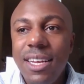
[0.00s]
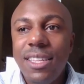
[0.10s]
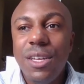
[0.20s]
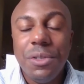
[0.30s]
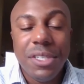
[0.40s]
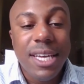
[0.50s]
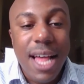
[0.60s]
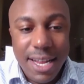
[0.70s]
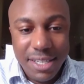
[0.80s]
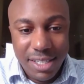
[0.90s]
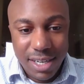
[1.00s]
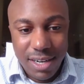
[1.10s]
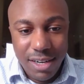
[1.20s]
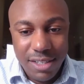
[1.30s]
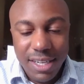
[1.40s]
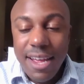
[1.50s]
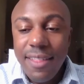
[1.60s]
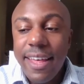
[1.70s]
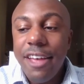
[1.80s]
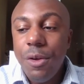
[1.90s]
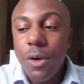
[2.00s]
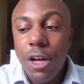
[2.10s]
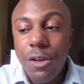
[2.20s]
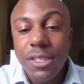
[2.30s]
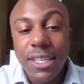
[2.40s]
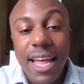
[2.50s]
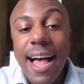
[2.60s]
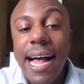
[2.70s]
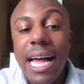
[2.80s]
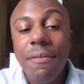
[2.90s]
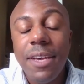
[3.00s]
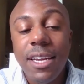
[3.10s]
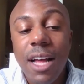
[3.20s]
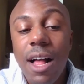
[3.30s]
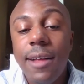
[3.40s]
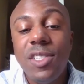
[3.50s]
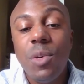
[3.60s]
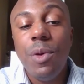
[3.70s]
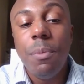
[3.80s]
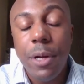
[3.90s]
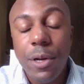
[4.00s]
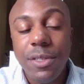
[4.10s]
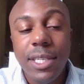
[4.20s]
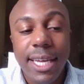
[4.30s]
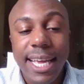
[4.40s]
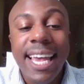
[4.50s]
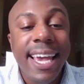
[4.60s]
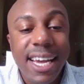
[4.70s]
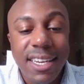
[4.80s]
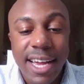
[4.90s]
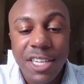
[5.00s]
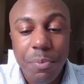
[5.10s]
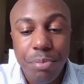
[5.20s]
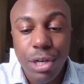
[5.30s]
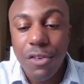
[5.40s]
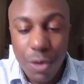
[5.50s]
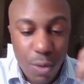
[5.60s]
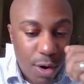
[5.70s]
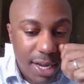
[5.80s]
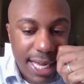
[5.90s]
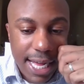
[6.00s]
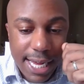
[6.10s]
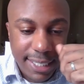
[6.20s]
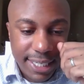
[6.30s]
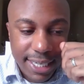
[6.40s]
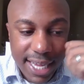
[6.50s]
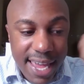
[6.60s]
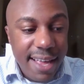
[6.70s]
those concerts that you host live can also be posted again as pre-recorded content,